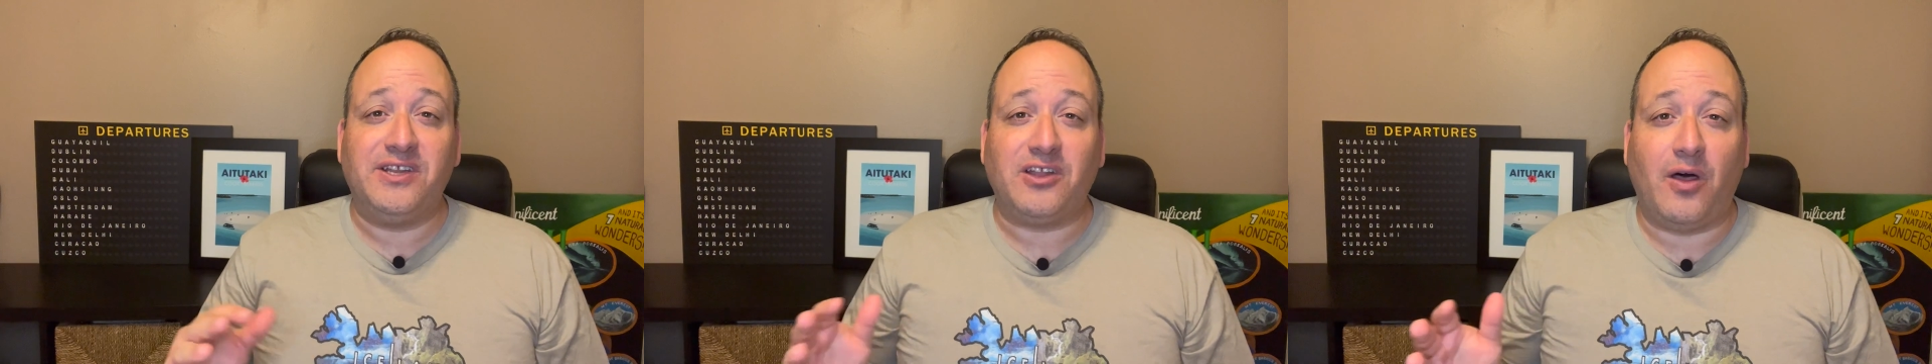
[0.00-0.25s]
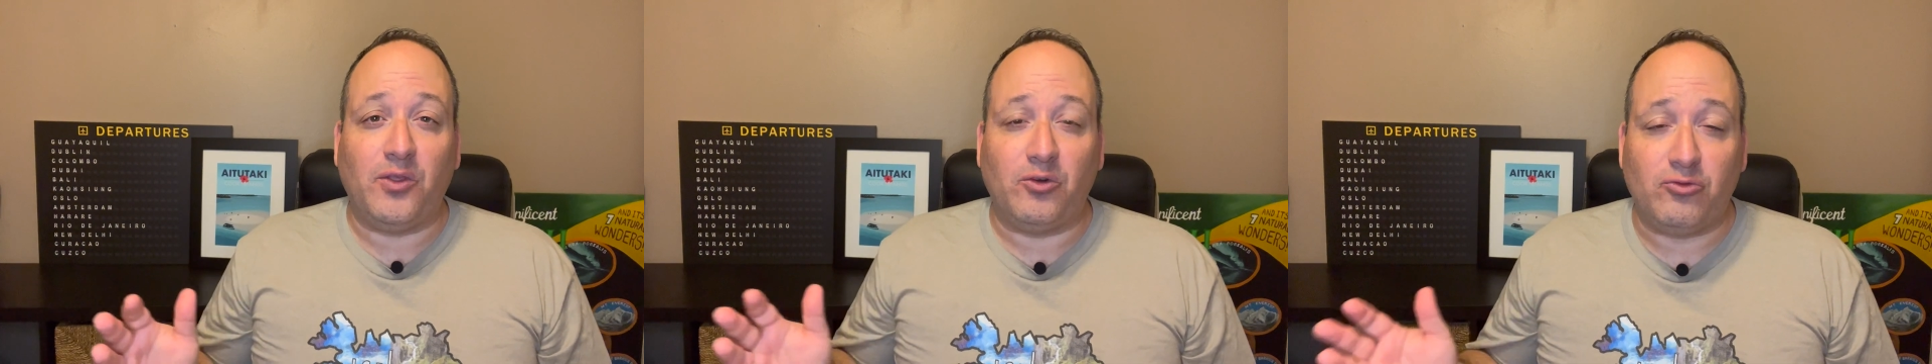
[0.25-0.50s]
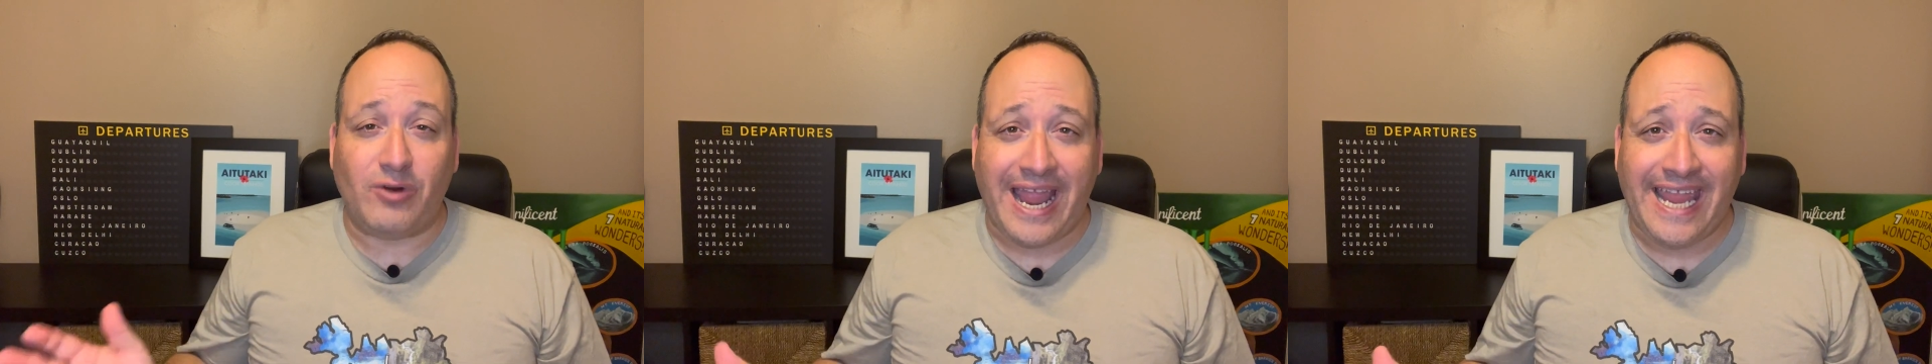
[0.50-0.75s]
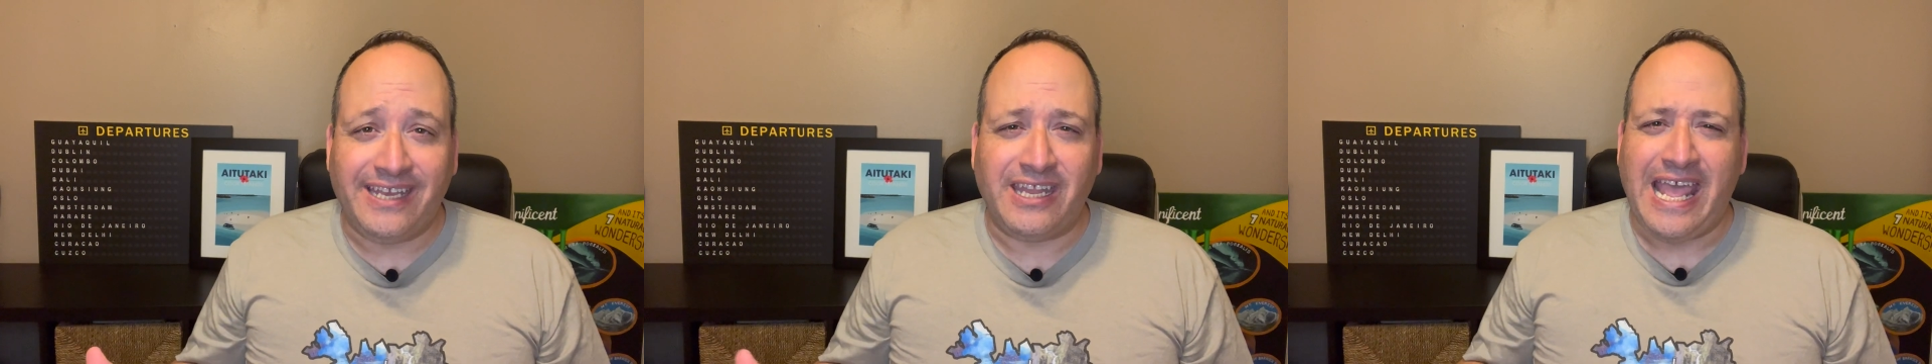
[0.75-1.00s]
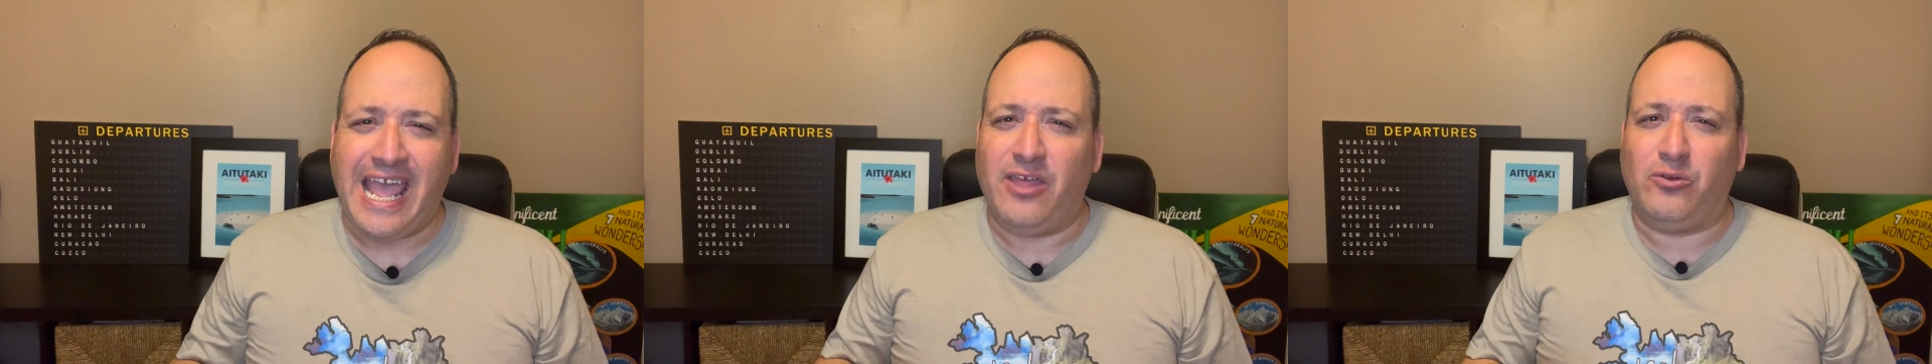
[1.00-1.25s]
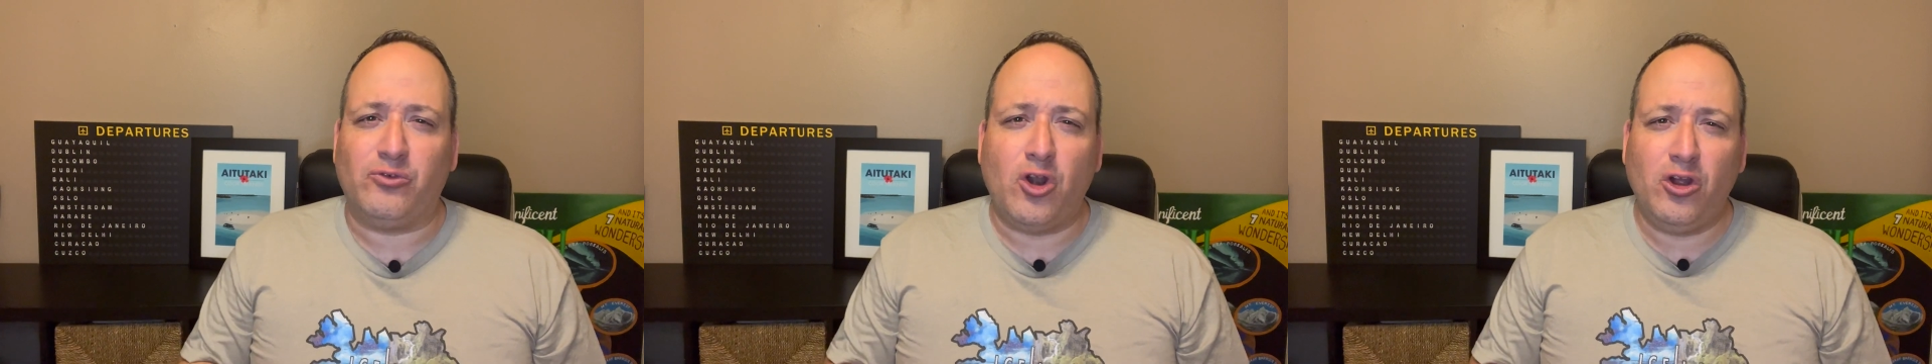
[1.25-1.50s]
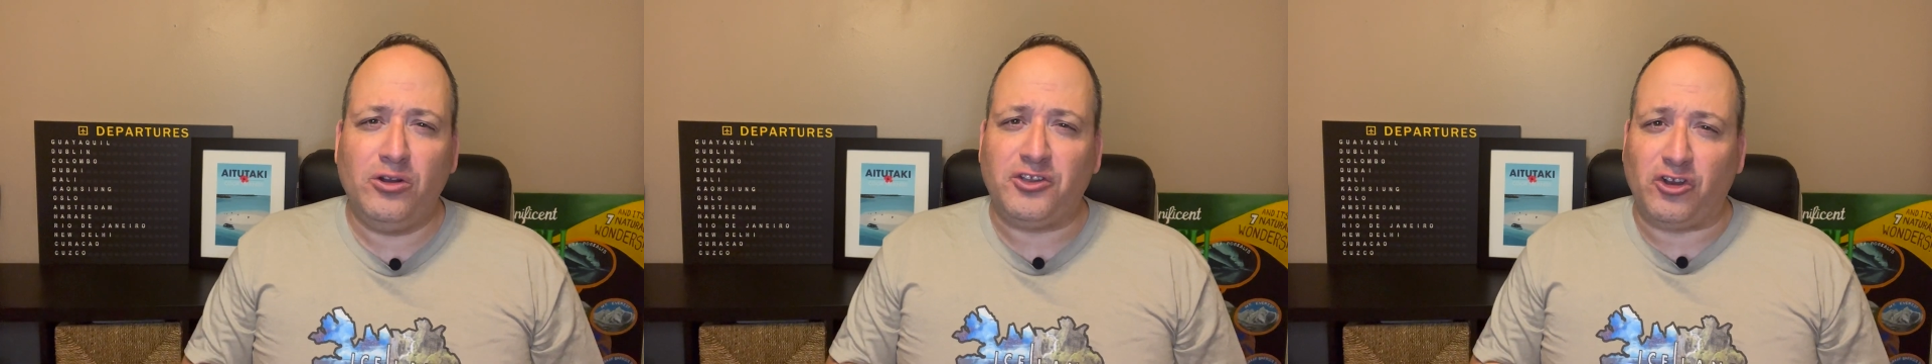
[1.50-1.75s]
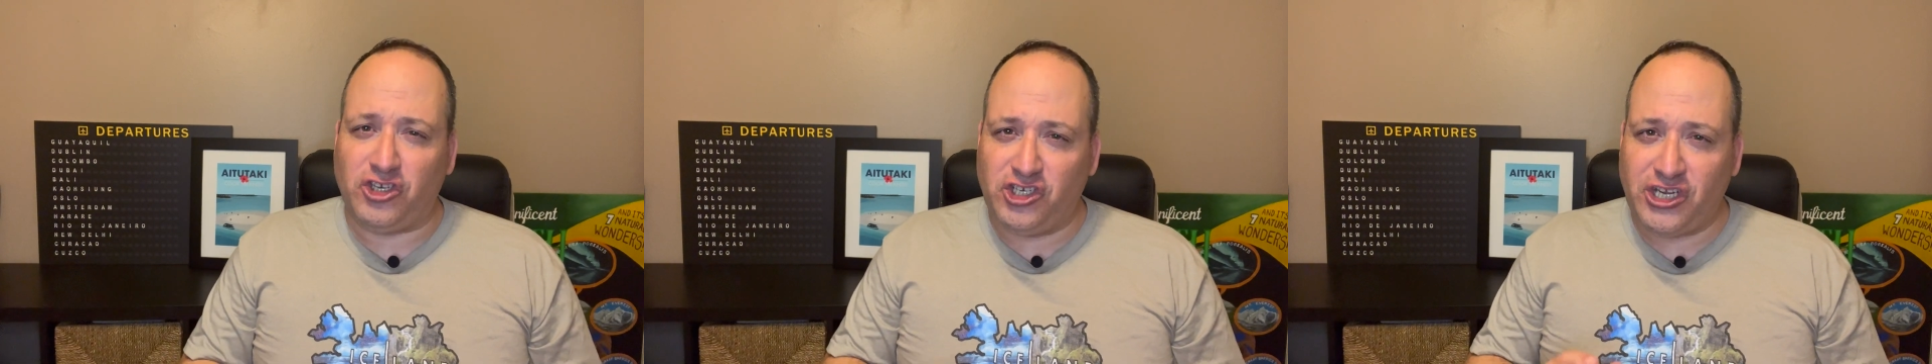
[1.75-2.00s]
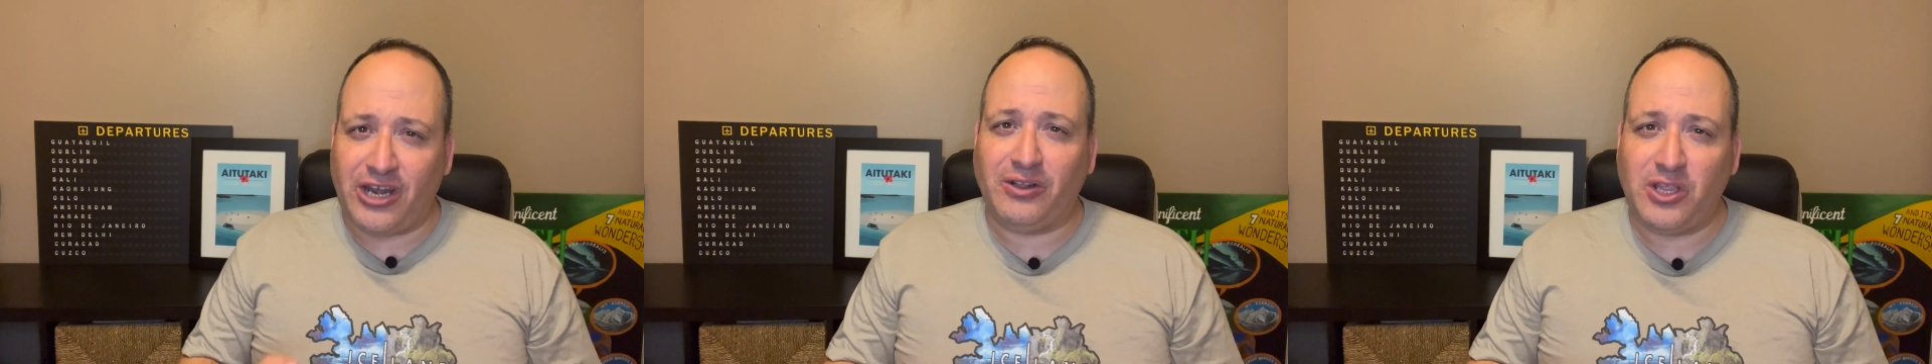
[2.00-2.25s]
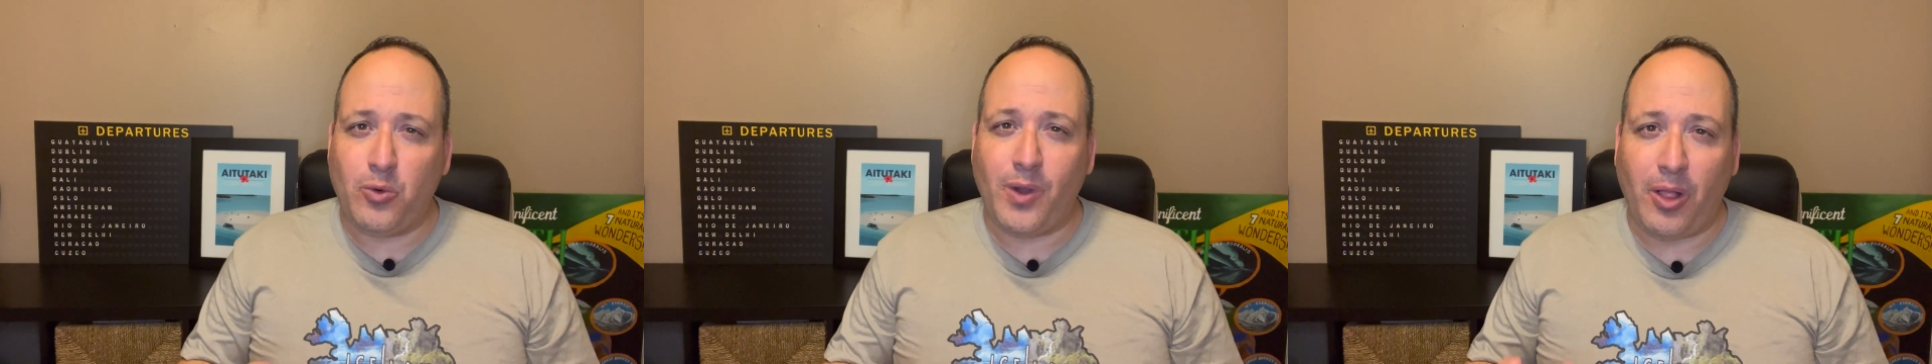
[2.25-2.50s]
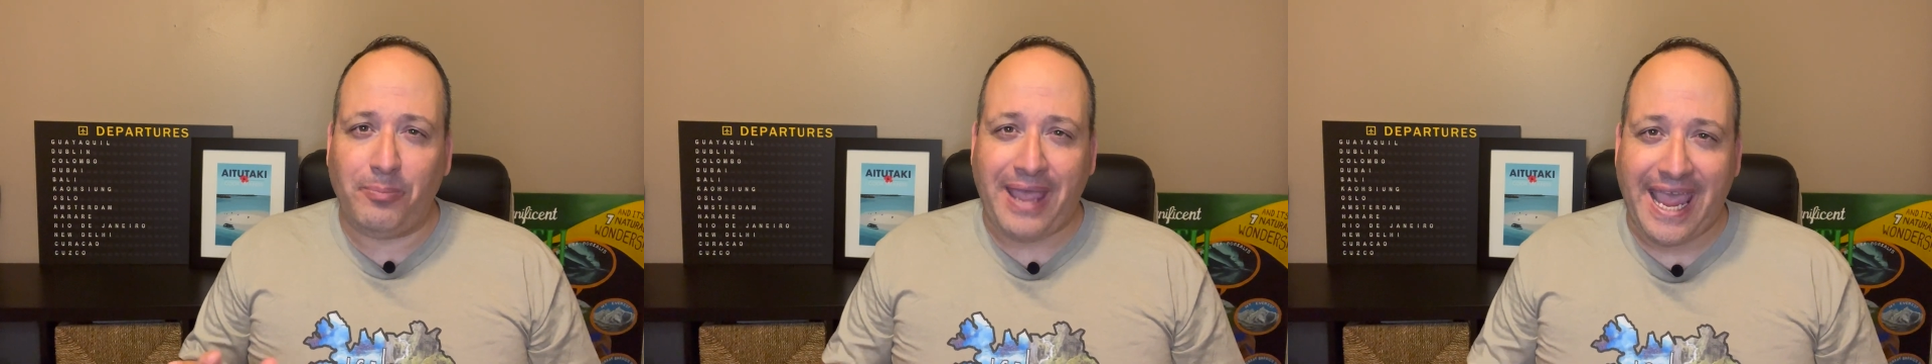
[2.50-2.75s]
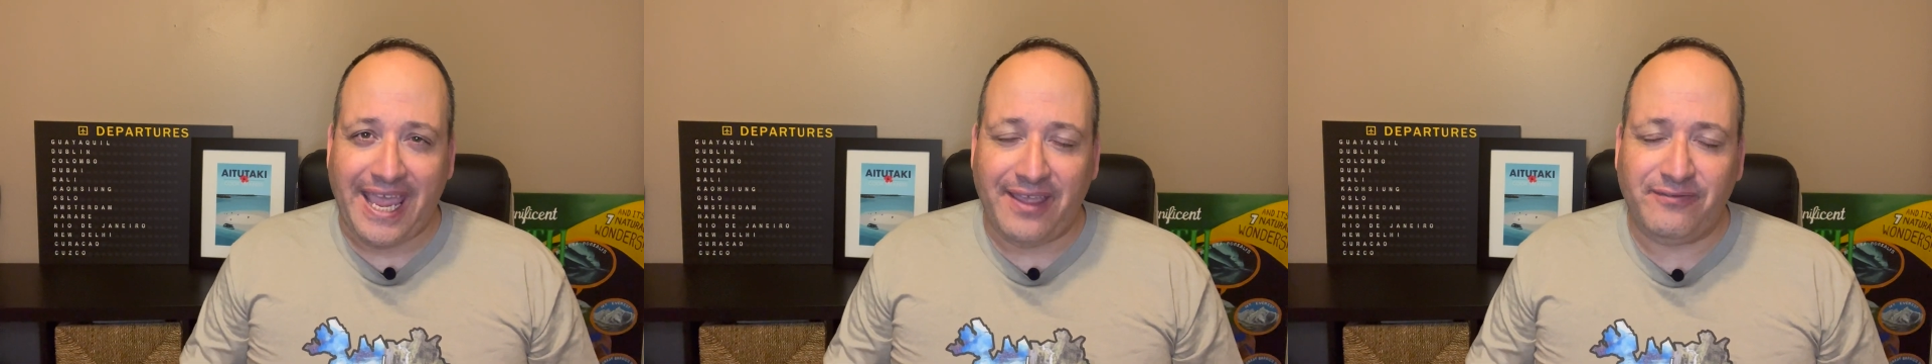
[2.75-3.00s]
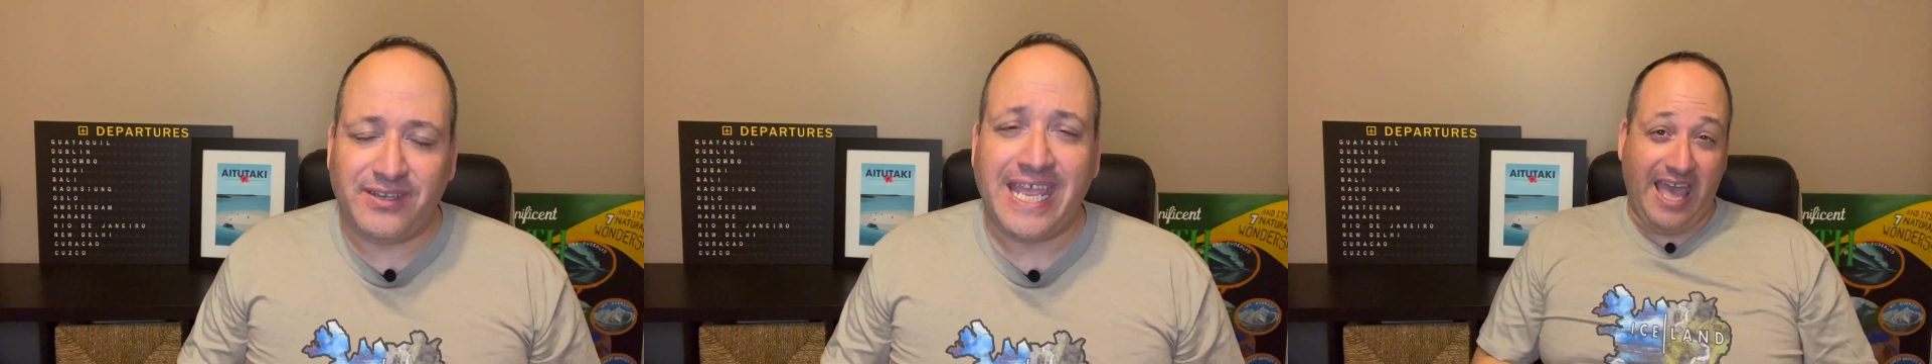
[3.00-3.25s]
is on the right and the roads are generally well paved.